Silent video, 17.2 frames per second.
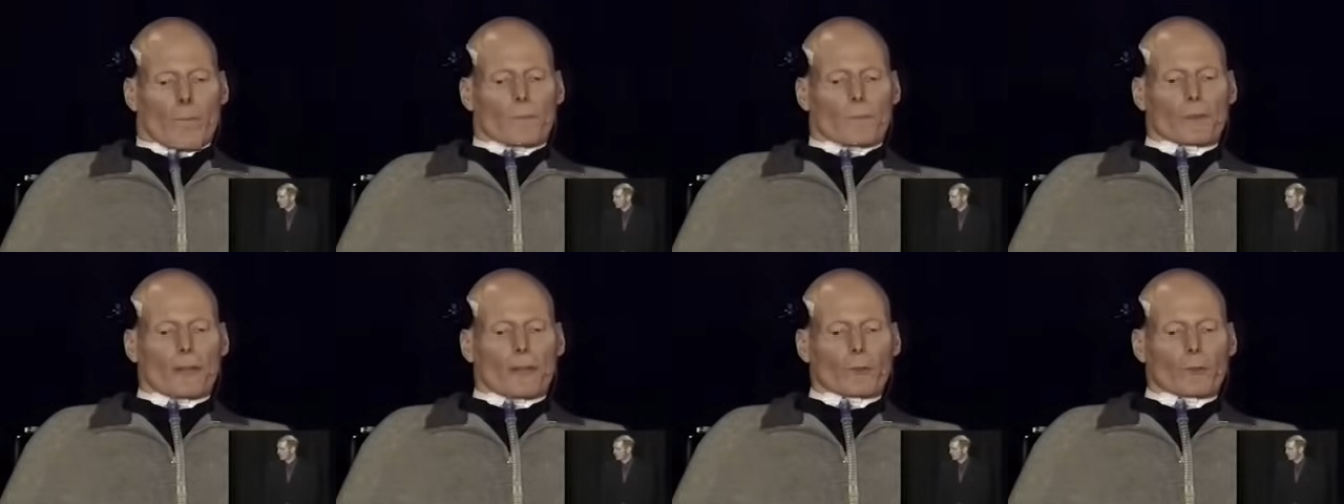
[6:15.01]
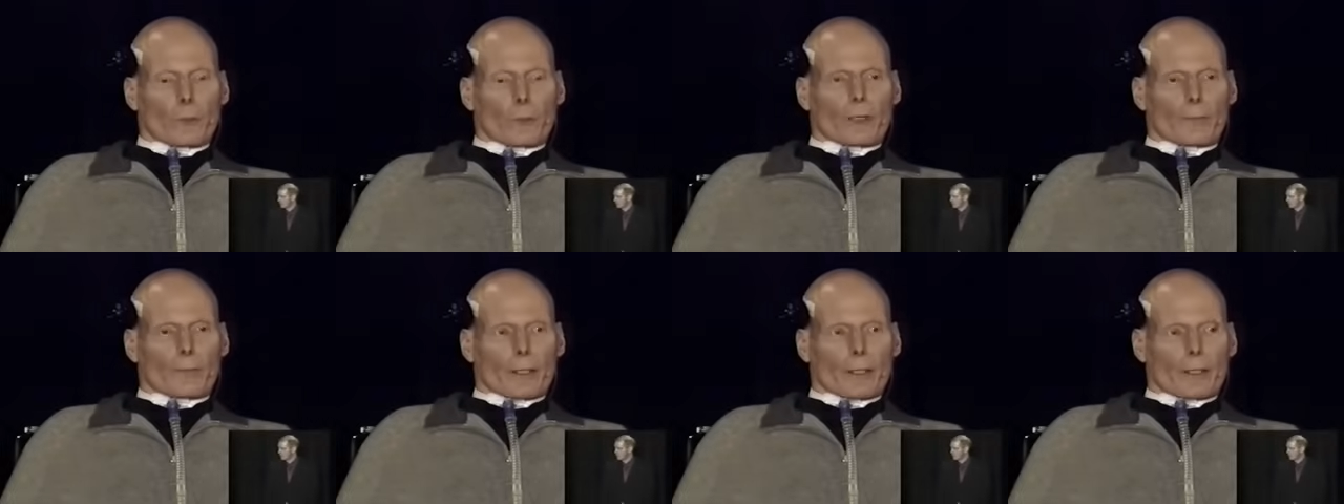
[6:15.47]
yes, we
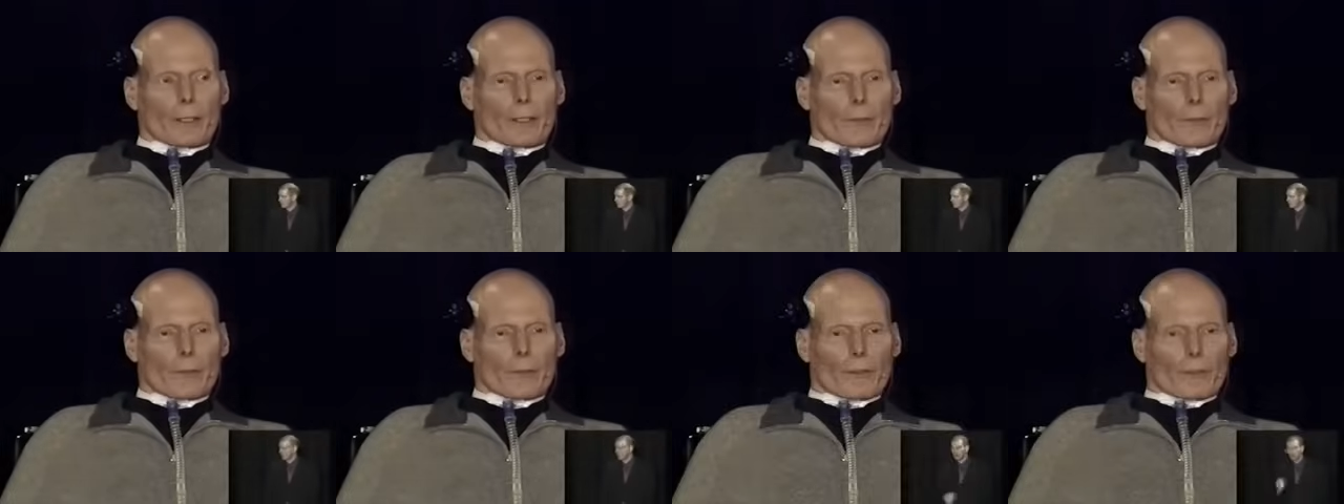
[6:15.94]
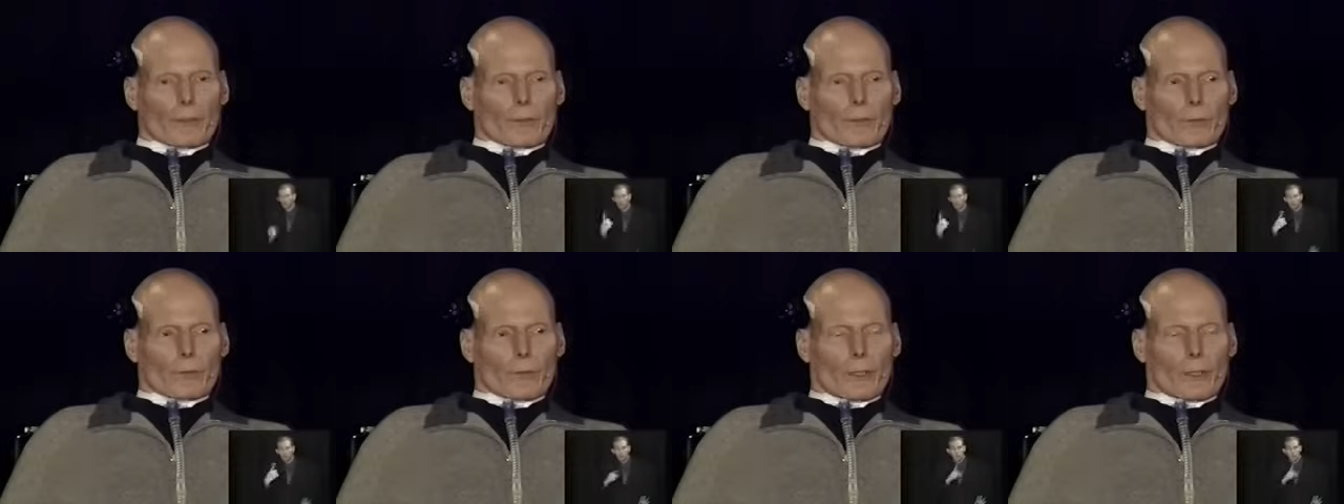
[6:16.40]
can make a difference.
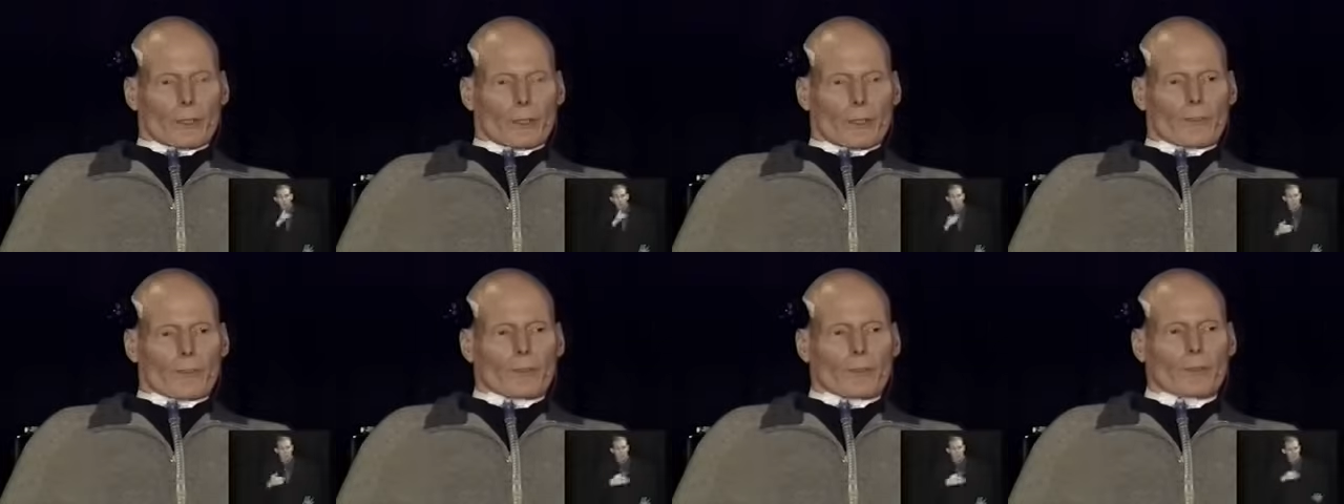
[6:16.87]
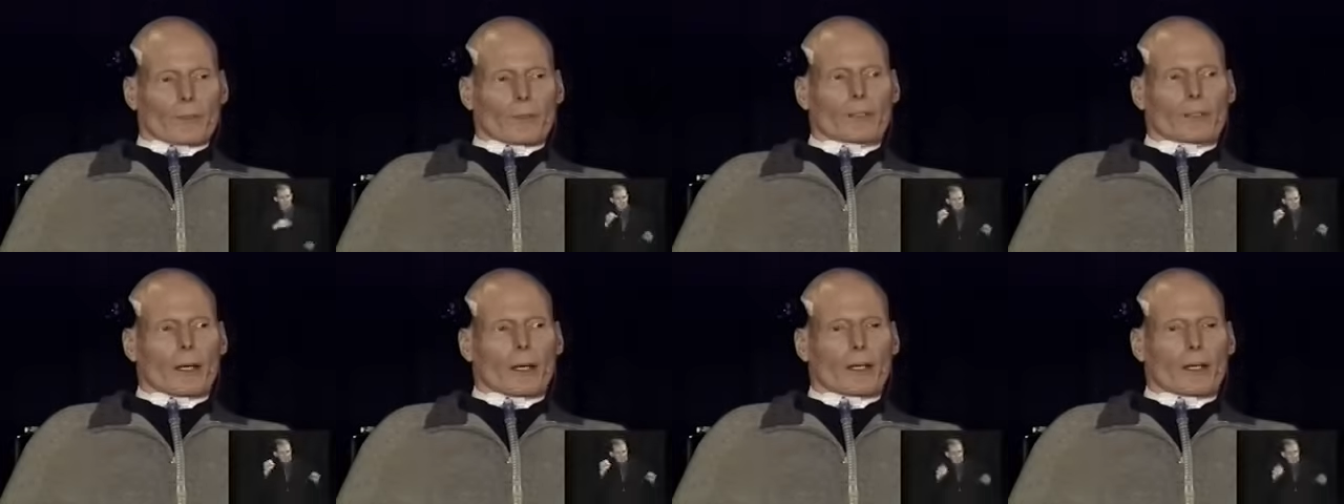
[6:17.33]
We can get
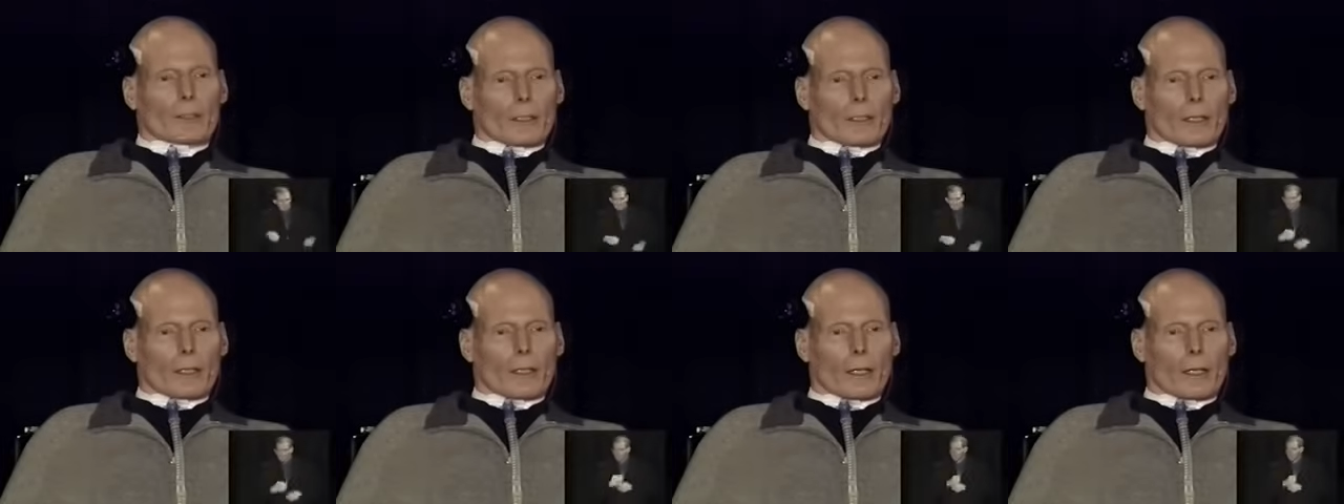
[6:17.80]
something done.